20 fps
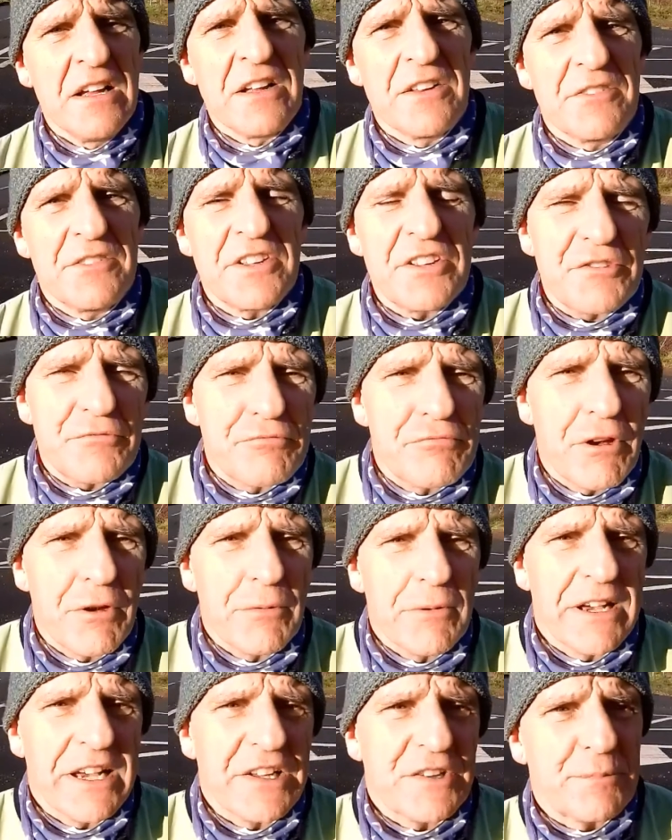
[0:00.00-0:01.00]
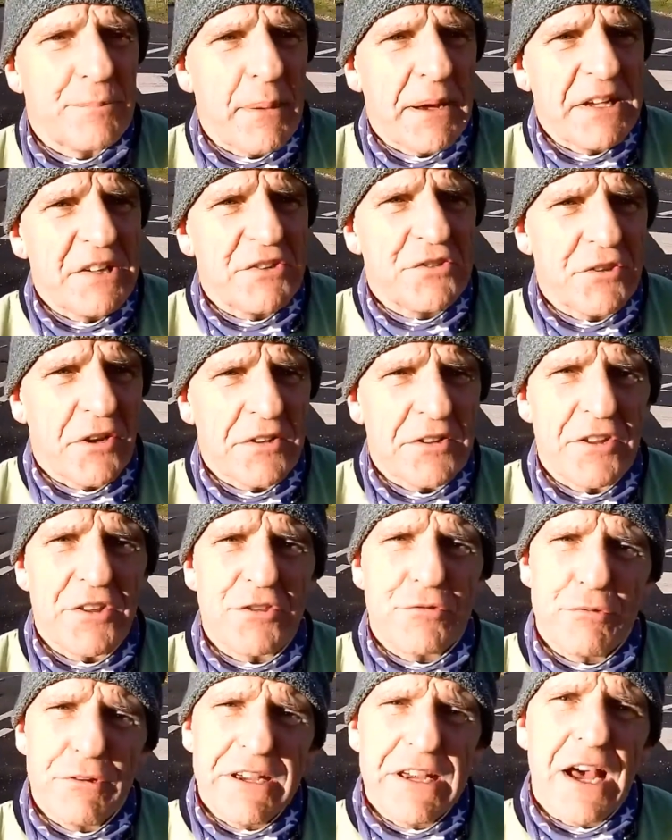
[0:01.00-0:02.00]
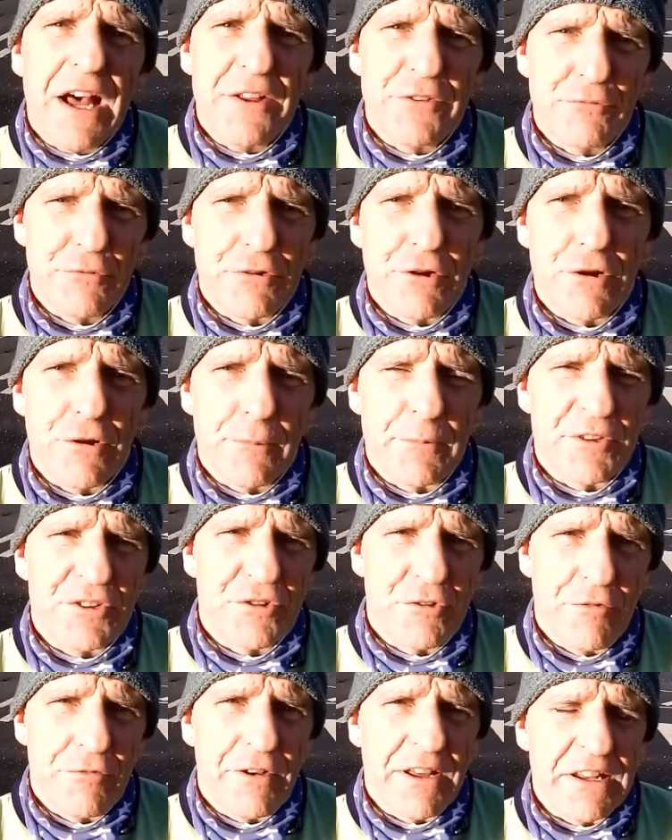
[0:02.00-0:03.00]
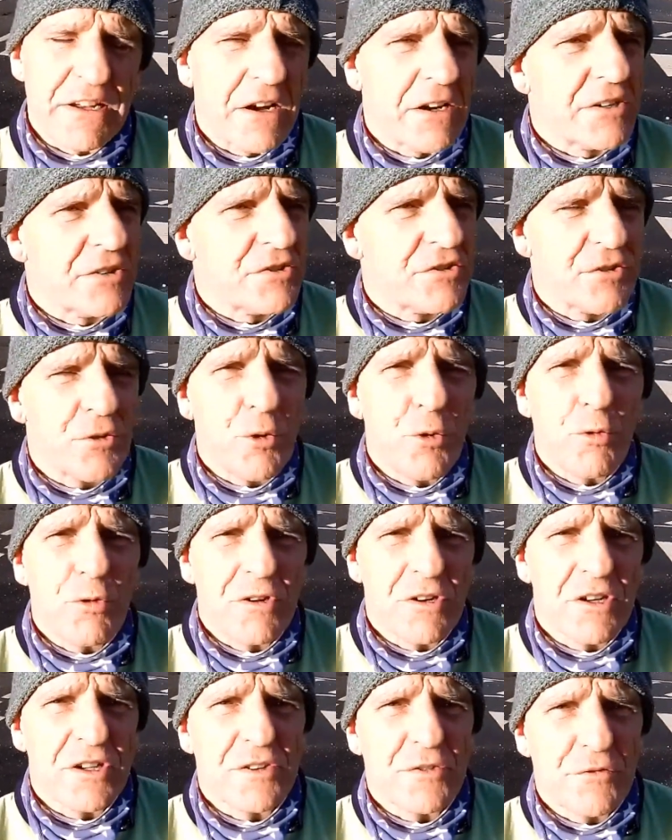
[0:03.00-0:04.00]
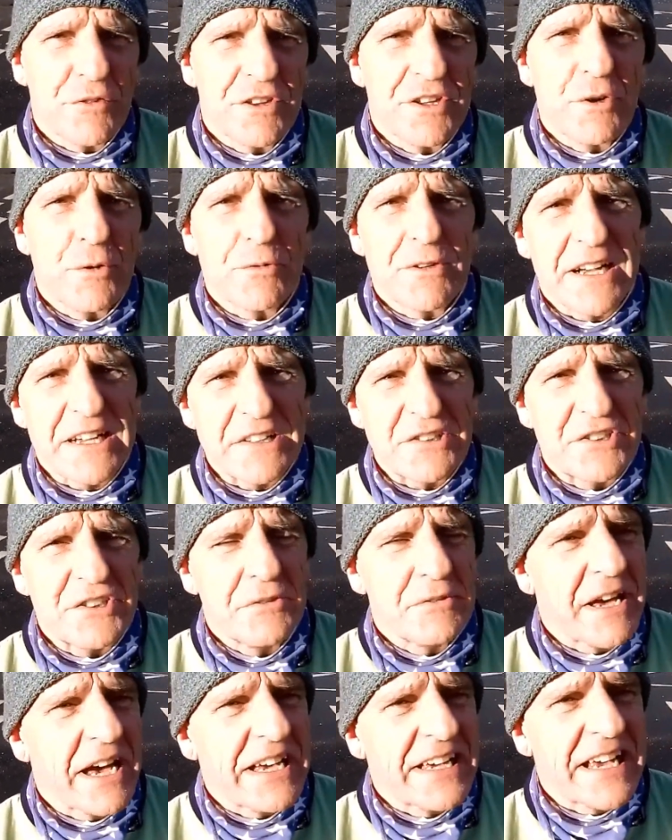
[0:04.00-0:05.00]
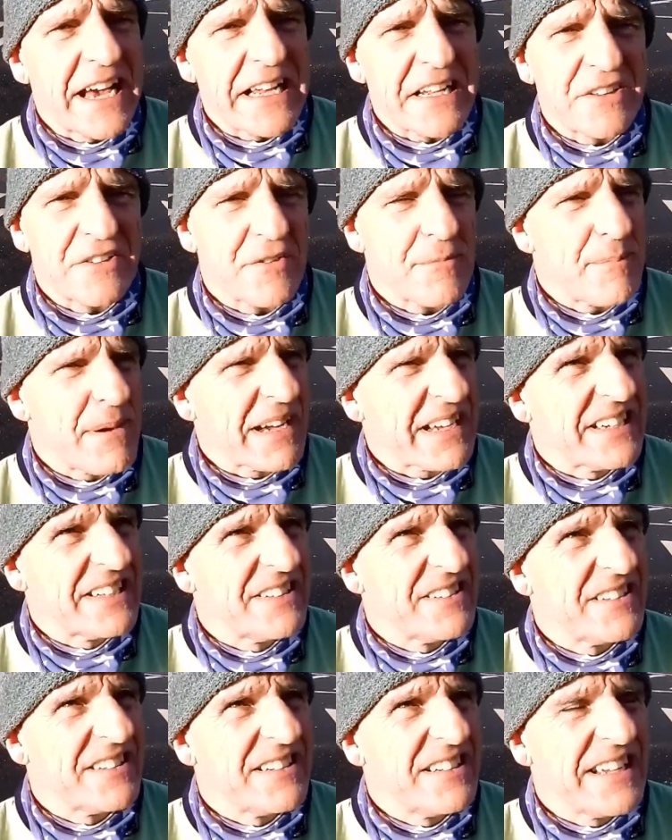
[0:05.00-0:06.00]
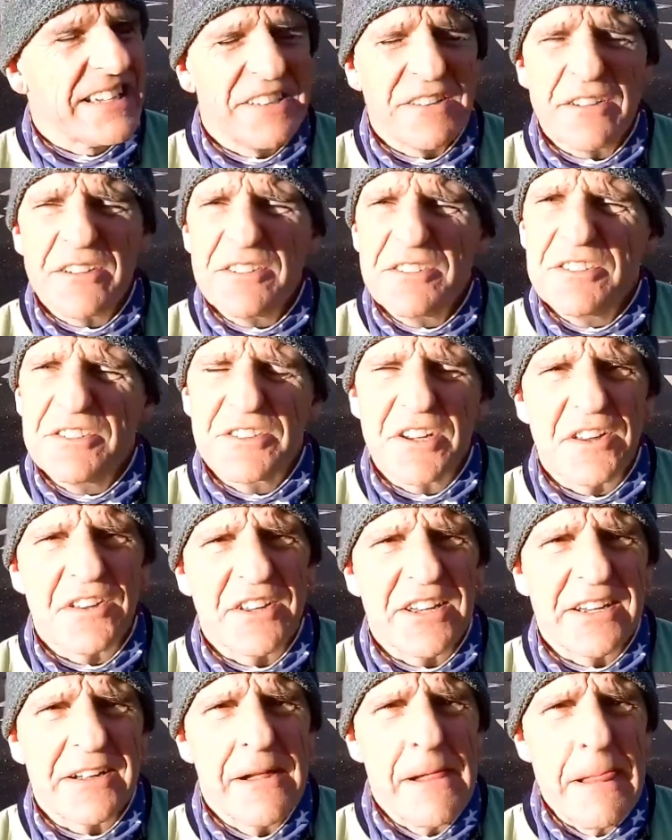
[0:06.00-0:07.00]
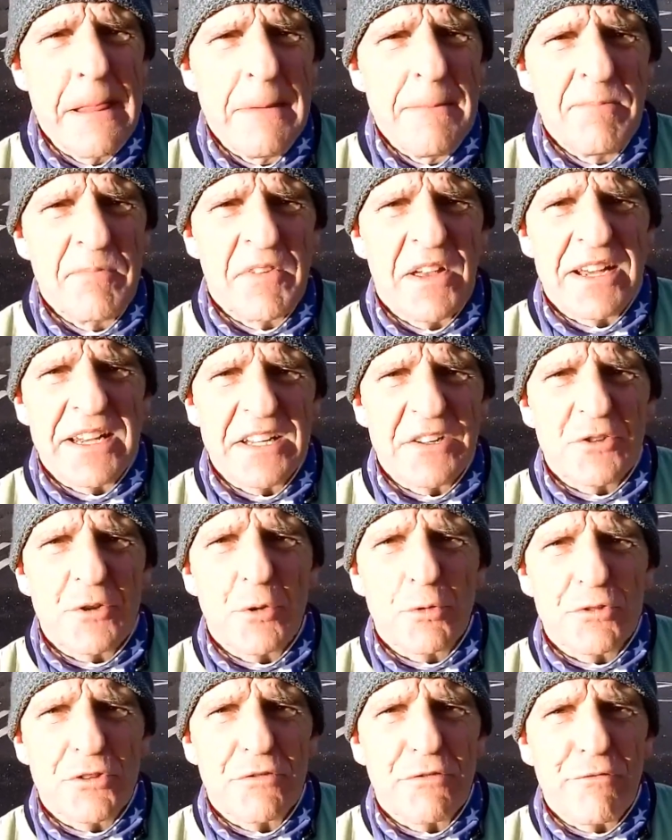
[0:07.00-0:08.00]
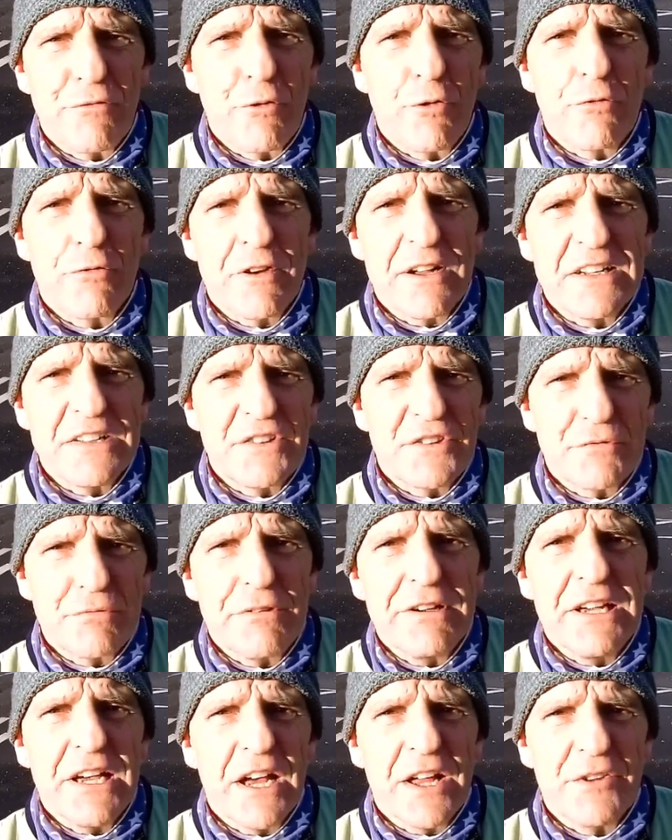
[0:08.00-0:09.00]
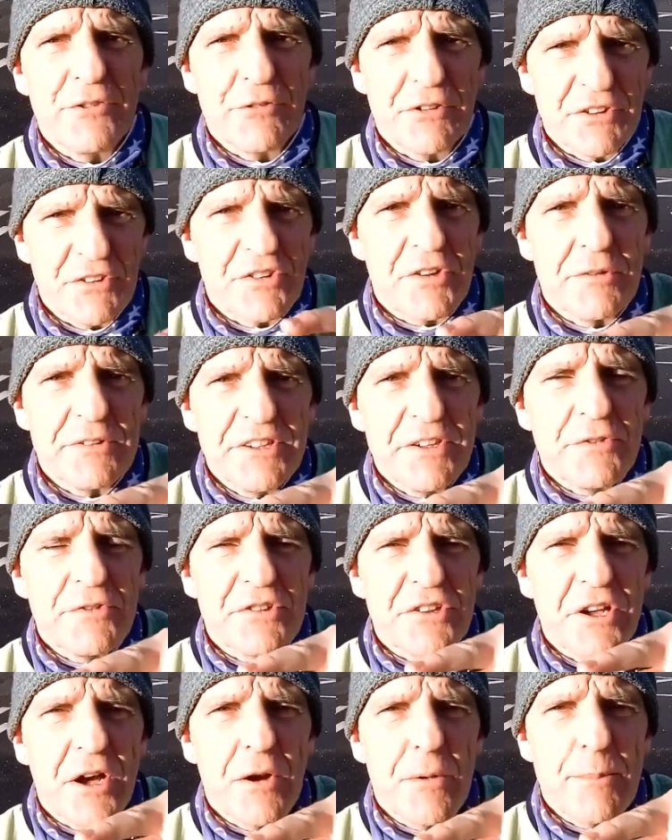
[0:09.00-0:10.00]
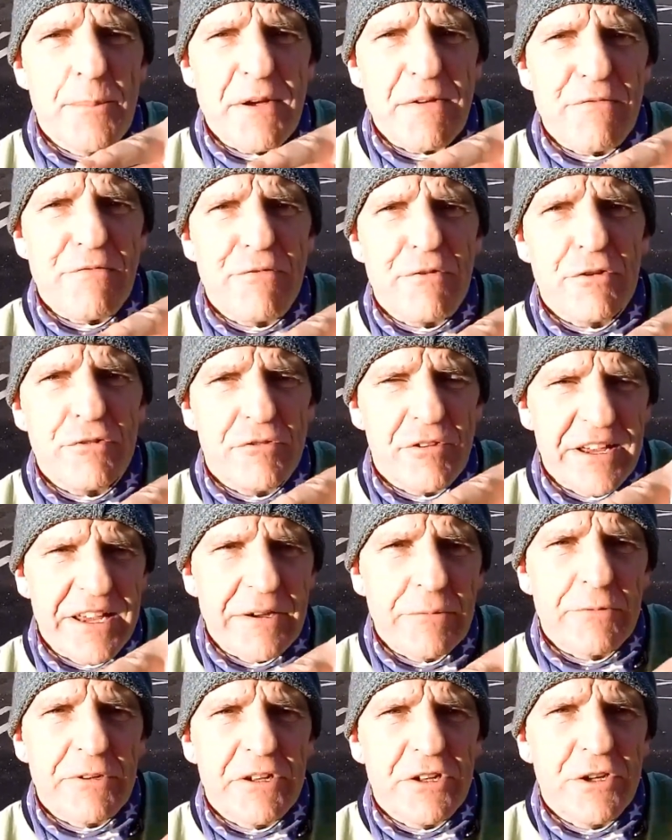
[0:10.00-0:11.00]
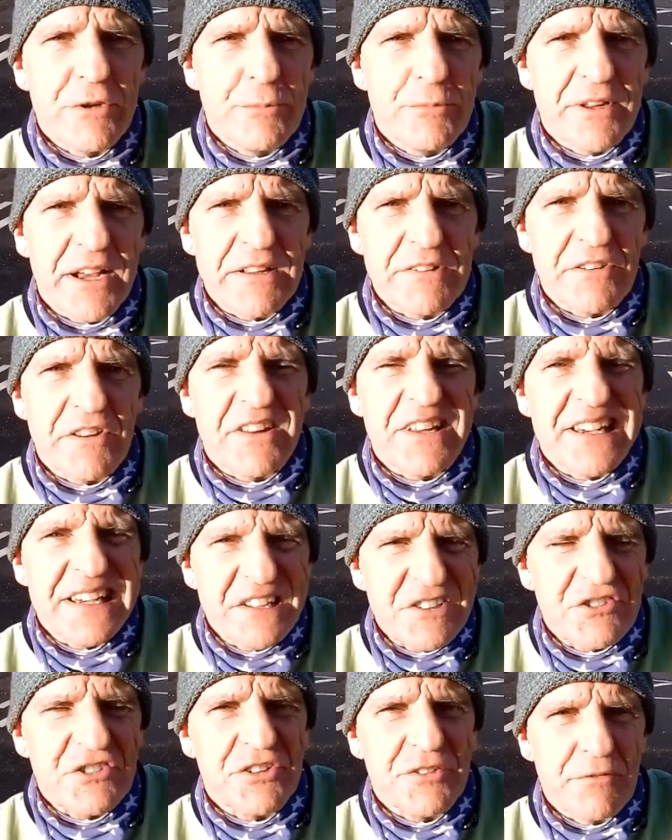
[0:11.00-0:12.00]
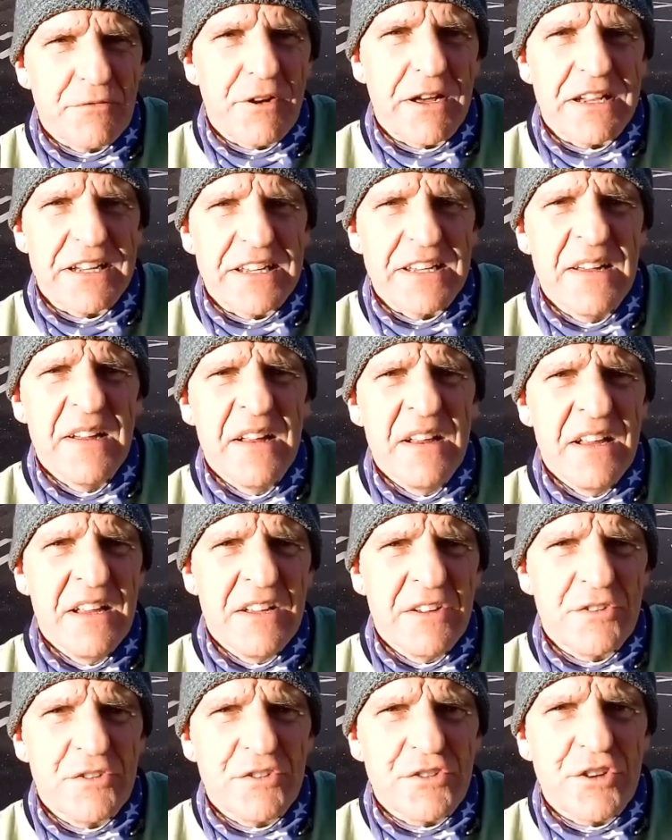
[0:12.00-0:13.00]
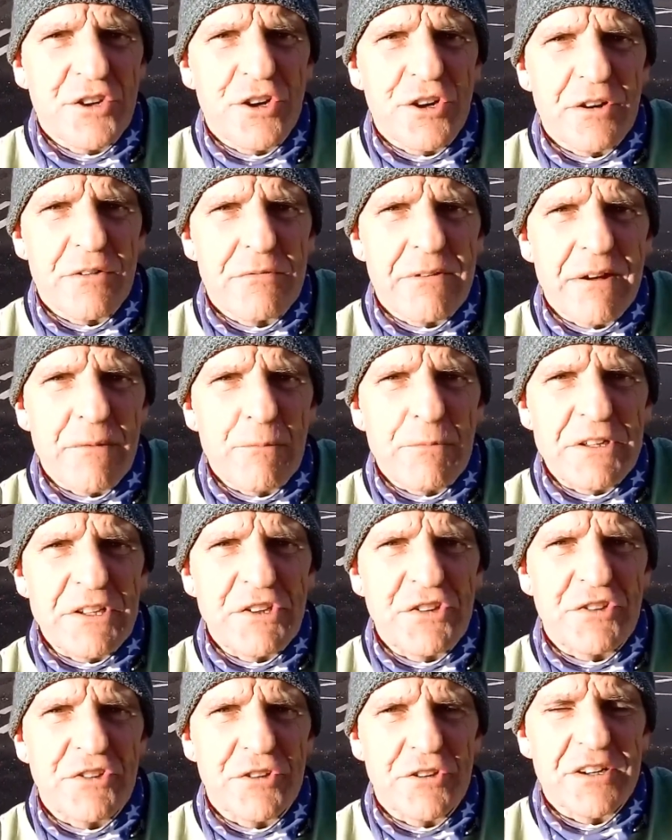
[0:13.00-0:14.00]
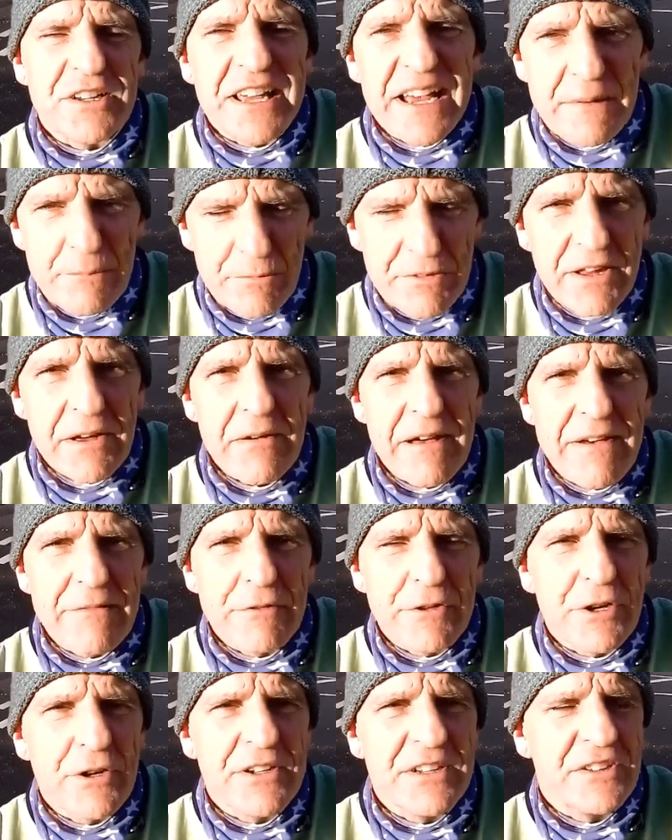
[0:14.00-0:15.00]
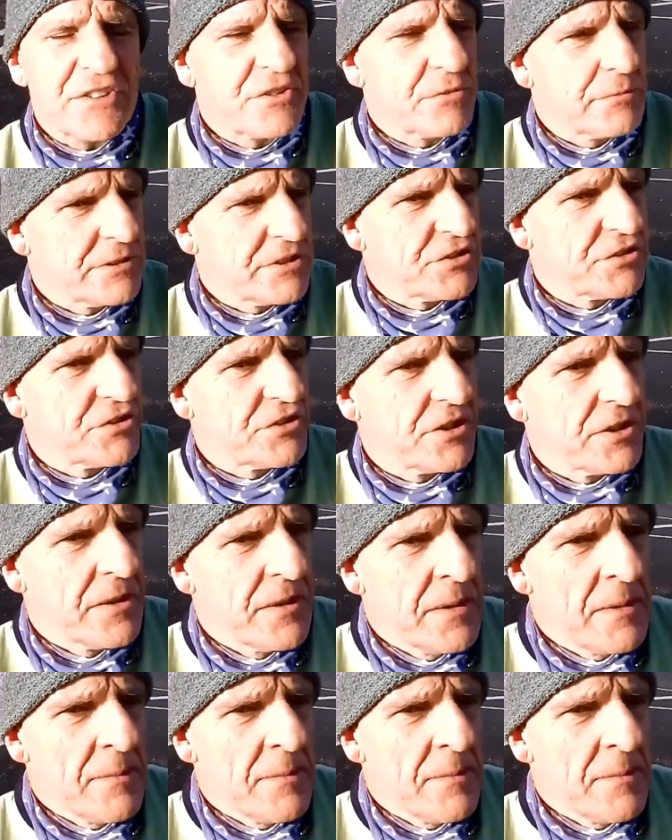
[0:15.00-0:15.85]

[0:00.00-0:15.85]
And this route is based on a 300-kilometre event I used to organise for the All That's UK calendar back in the late 90s, I think, and it's called the 4 Valleys 300. So it used to go a bit further. It would loop down to the Itchen Valley, skirt around Winchester again without ever going into Winchester.